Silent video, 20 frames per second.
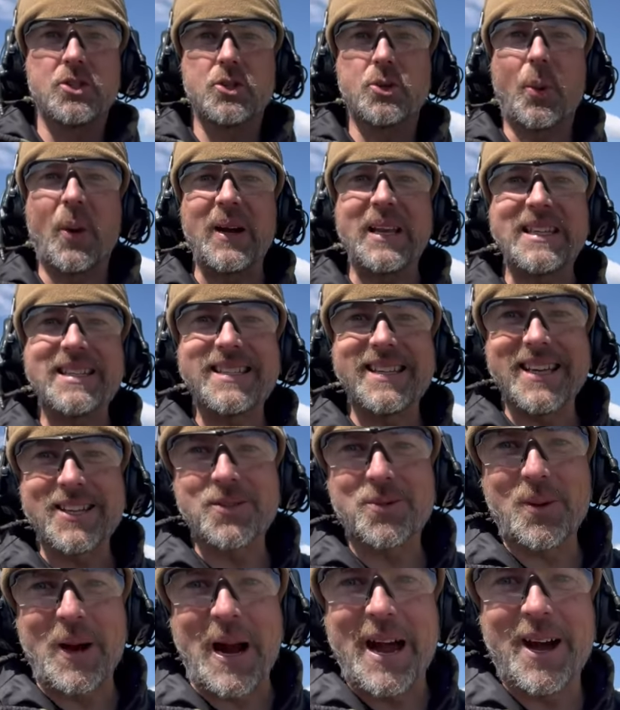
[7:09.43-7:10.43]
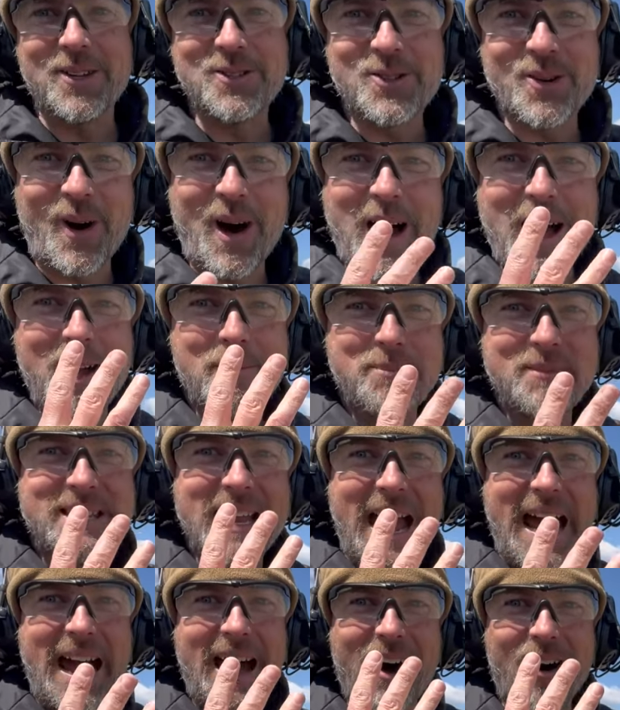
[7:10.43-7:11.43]
twenty-six rounds, so I'm
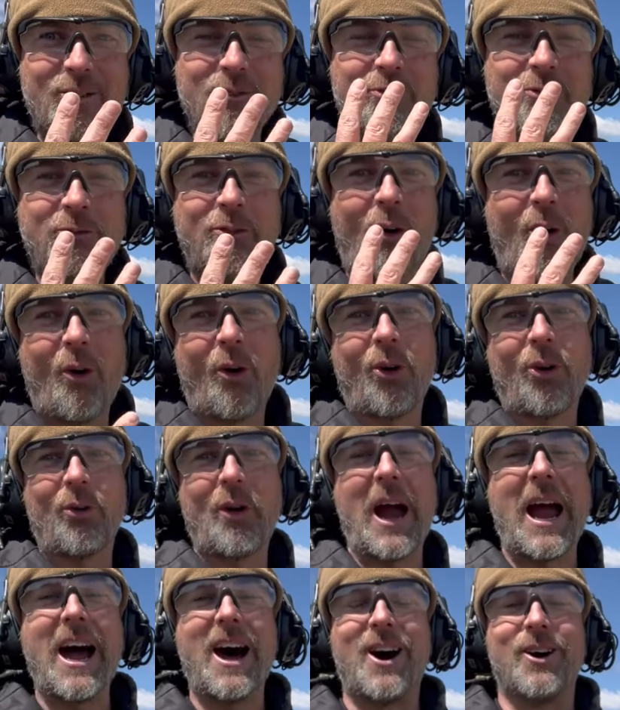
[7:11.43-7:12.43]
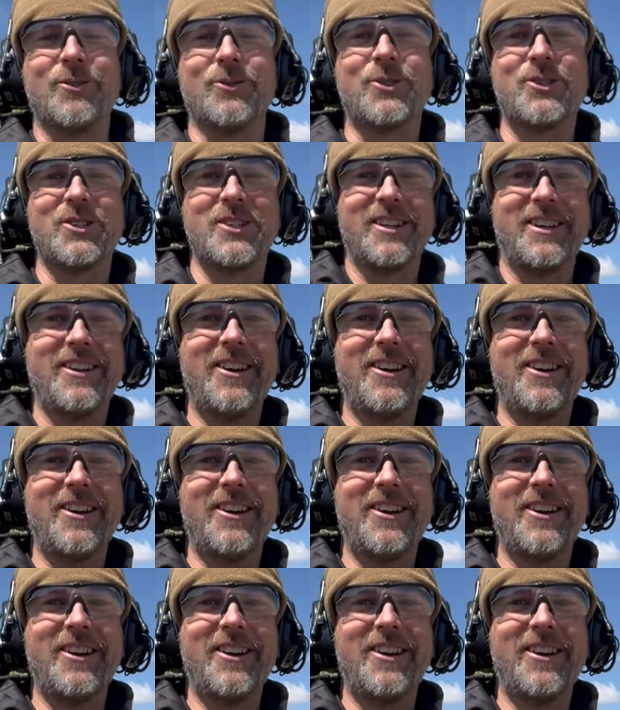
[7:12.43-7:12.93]
down four rounds.